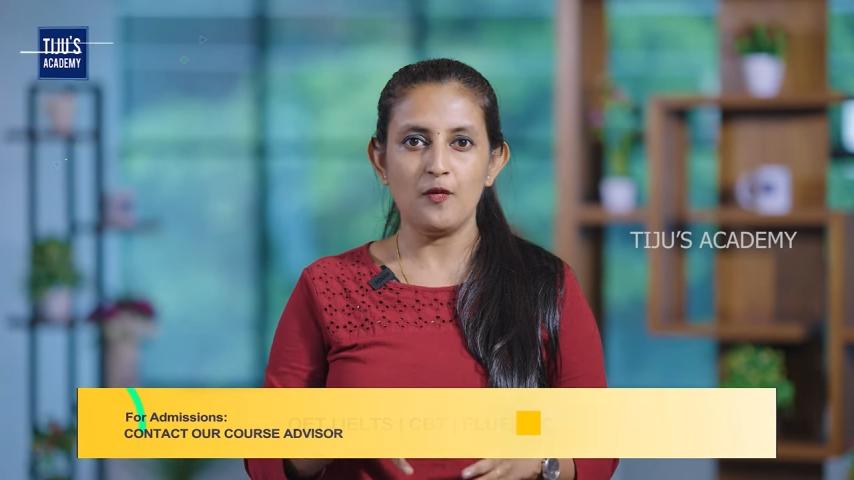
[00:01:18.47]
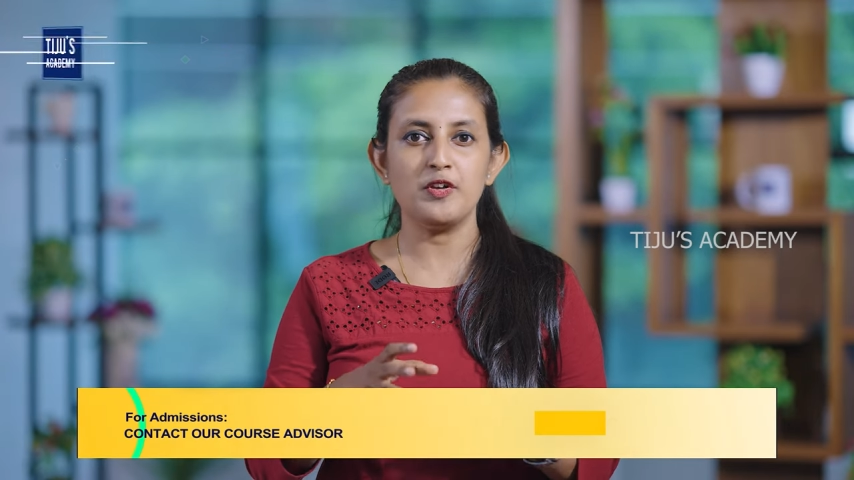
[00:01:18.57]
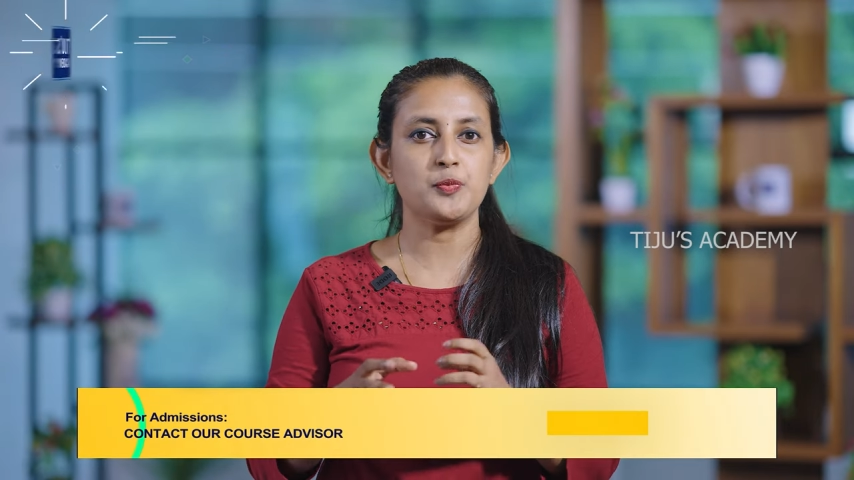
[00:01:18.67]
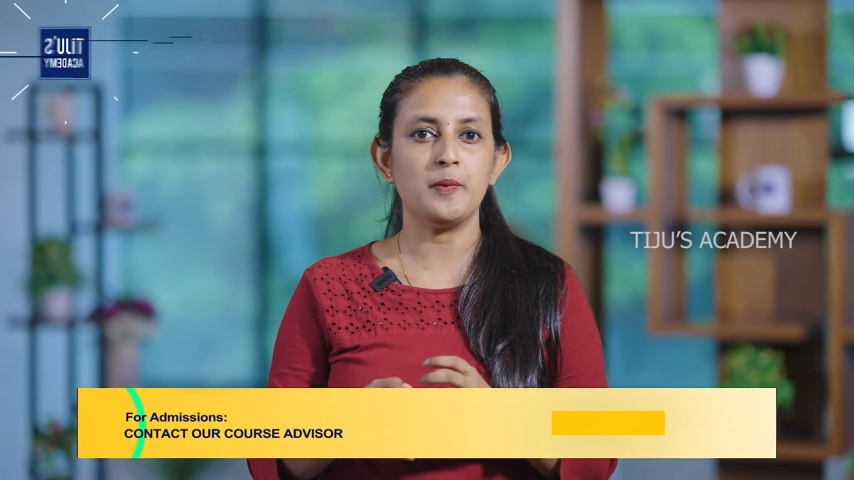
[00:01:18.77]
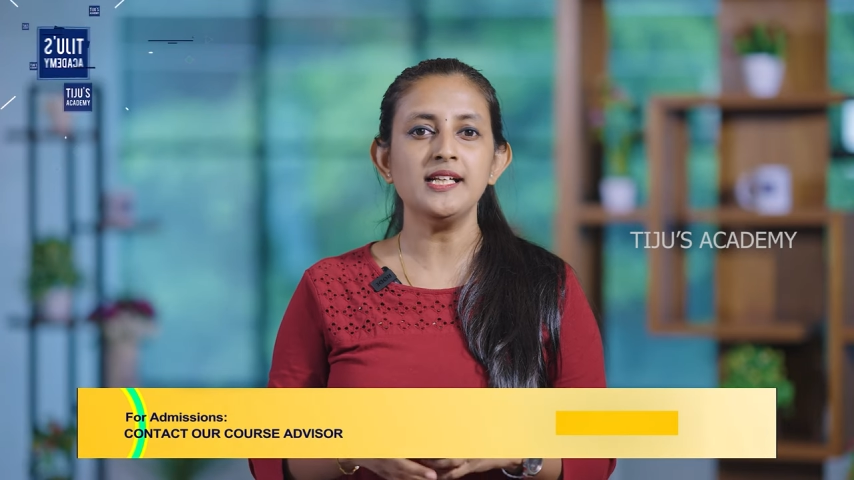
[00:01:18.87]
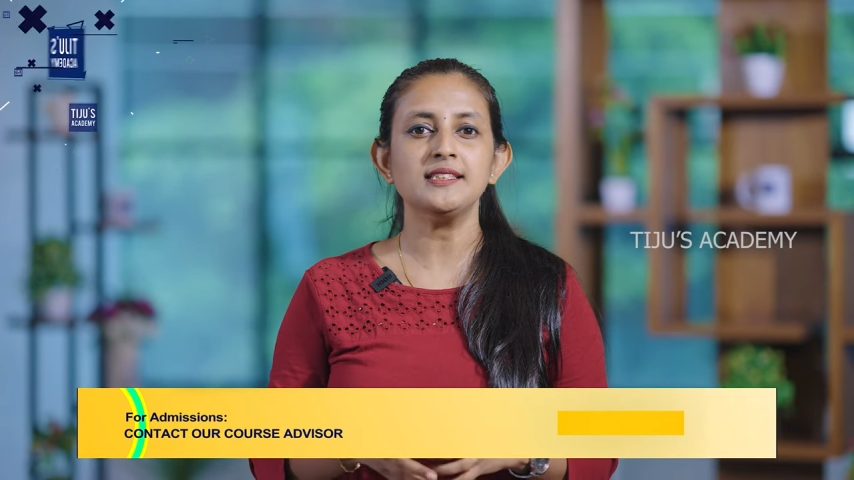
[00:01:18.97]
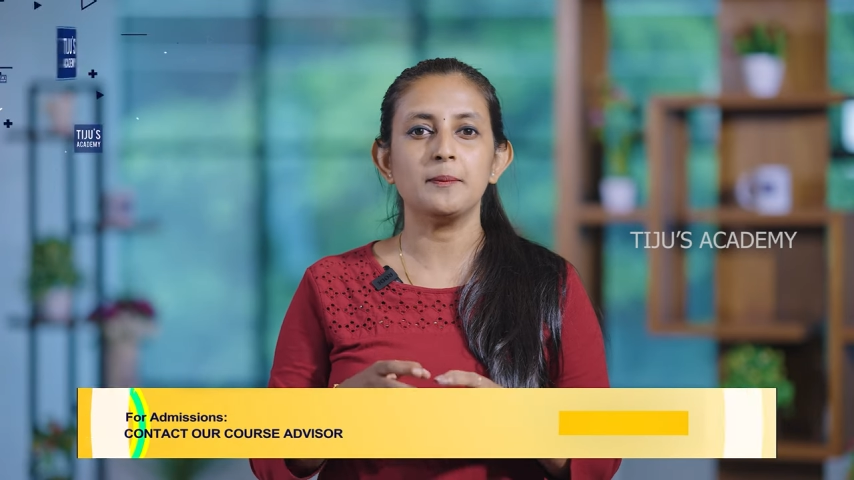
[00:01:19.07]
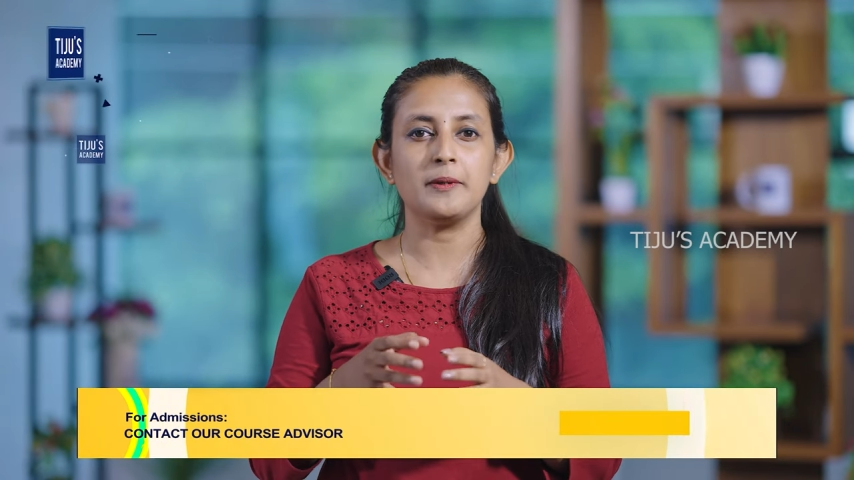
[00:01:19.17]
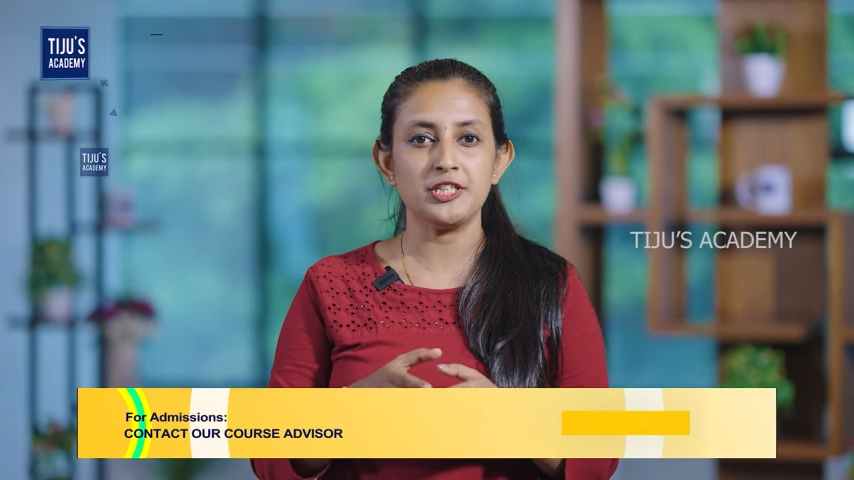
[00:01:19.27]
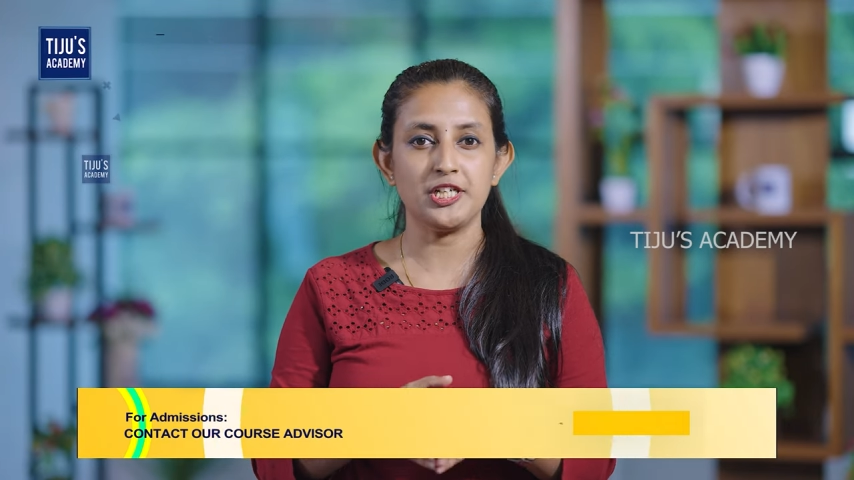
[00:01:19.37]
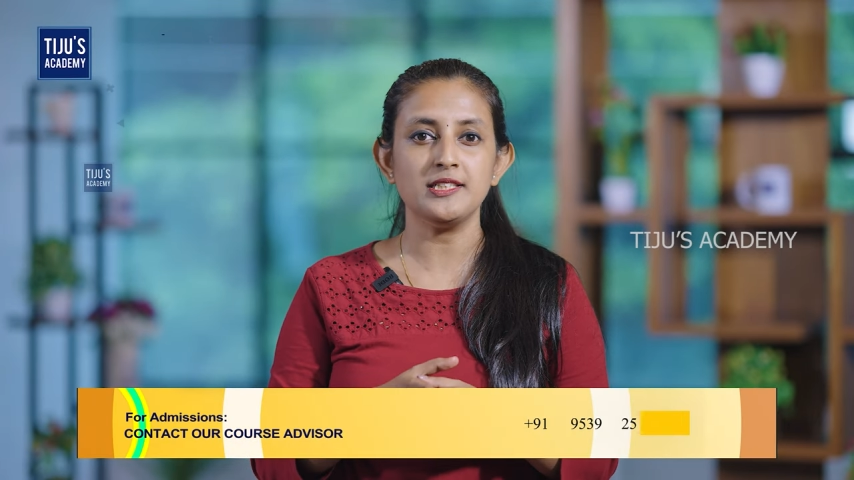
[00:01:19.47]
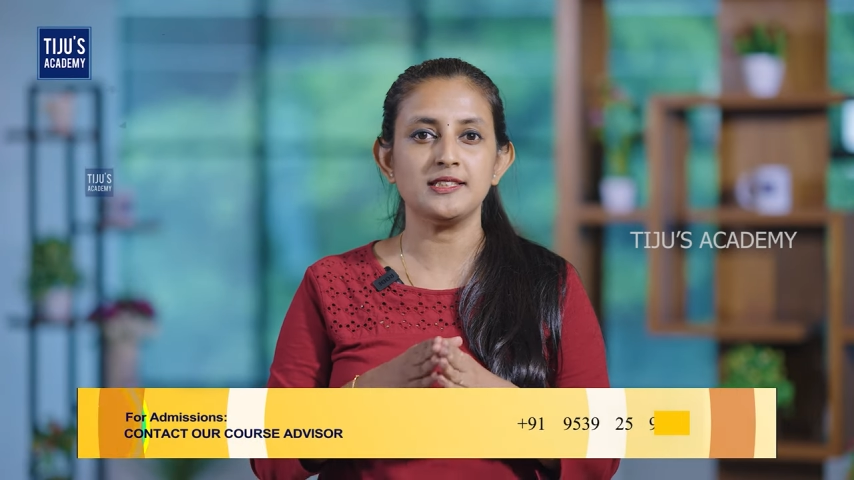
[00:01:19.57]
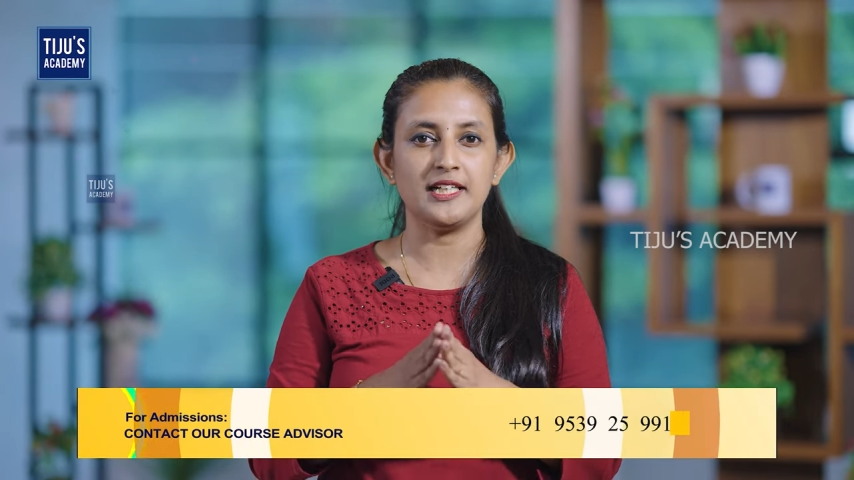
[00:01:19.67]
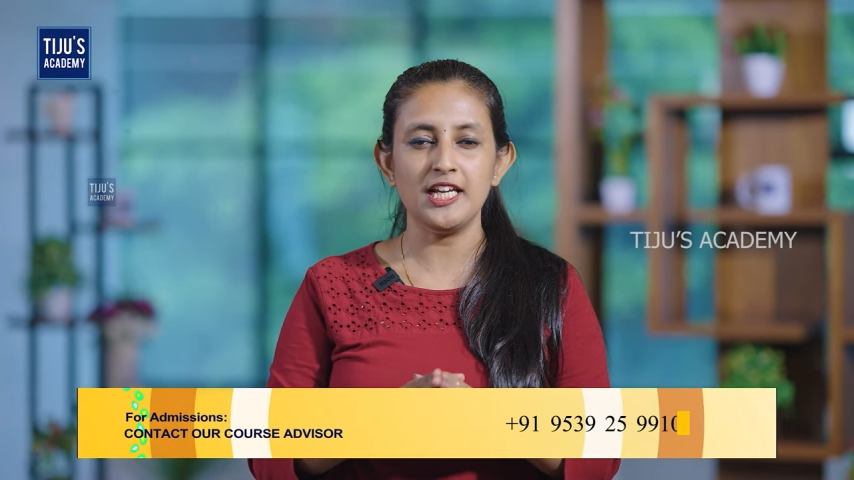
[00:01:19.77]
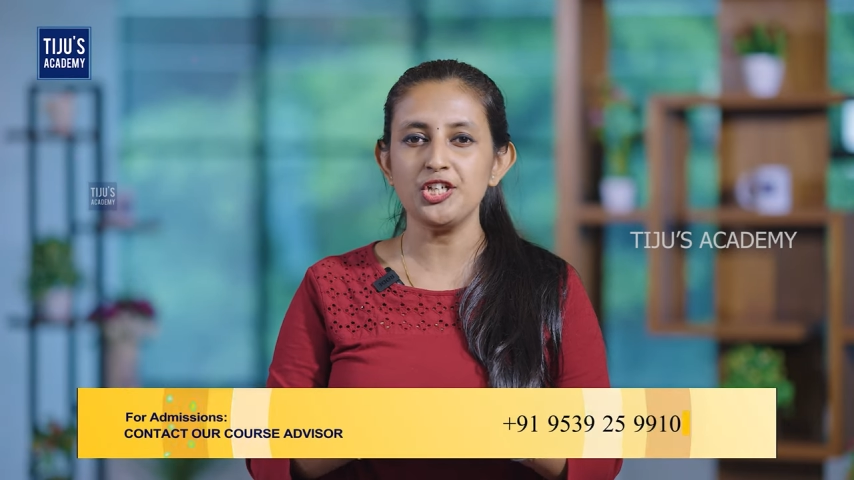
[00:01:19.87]
which means the
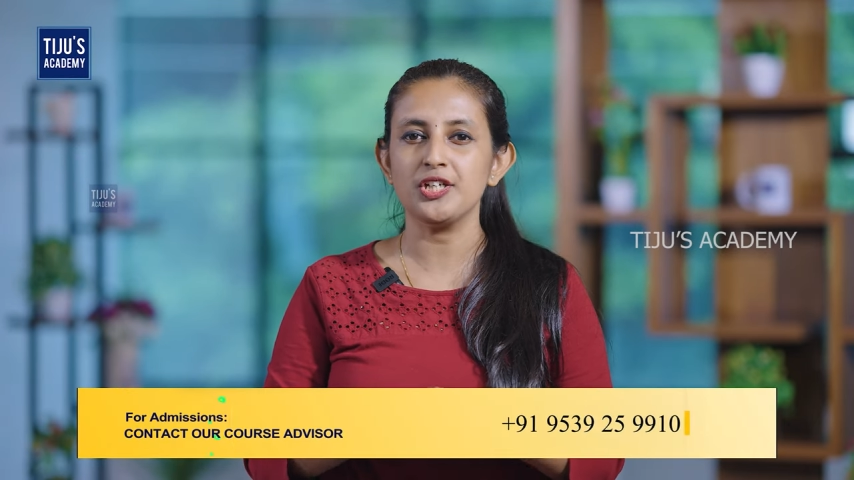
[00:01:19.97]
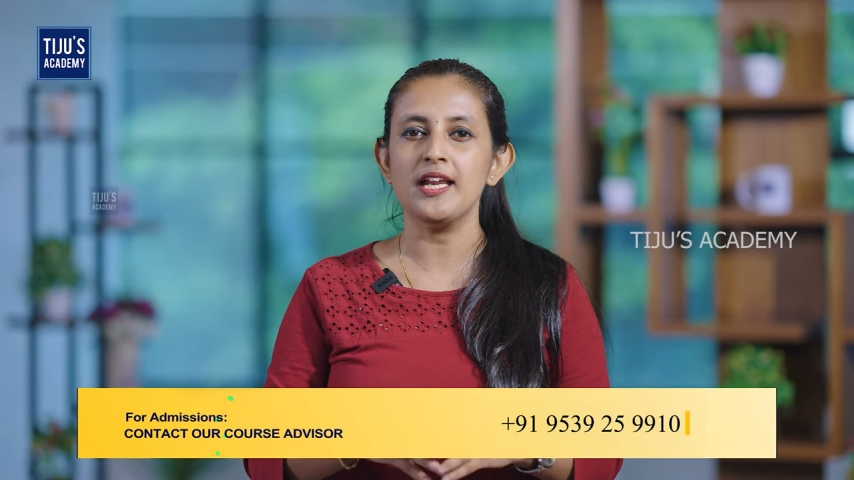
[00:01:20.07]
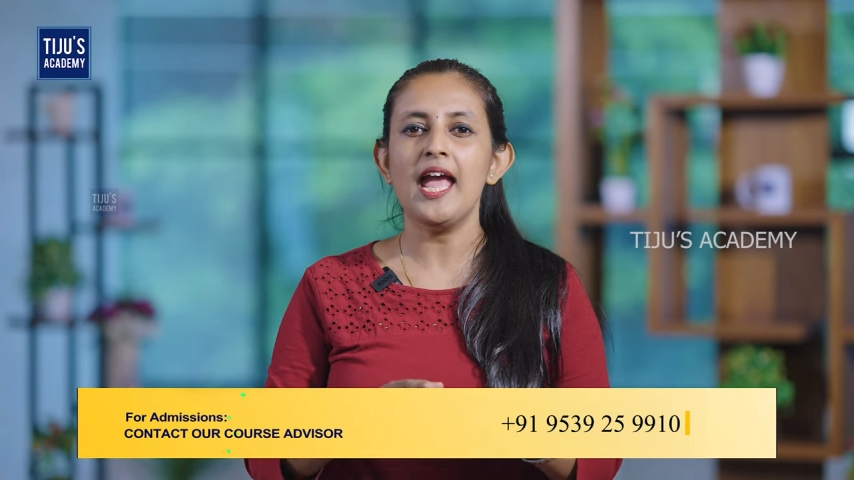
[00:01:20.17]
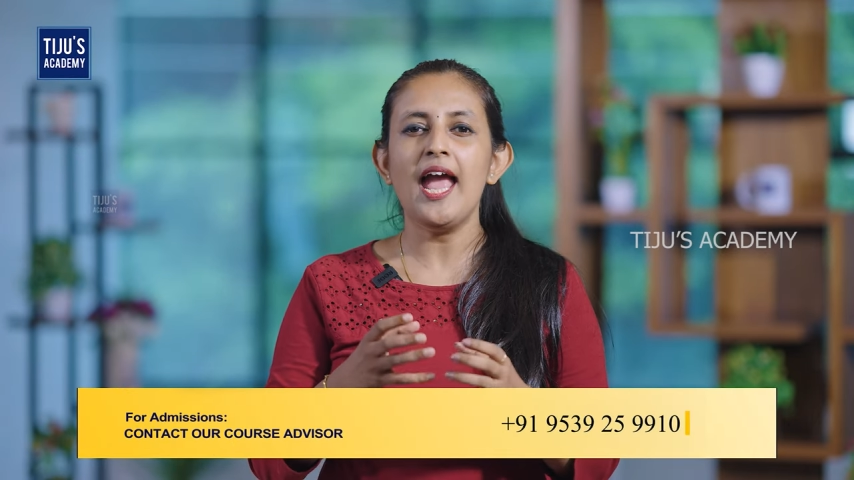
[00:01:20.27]
patient's condition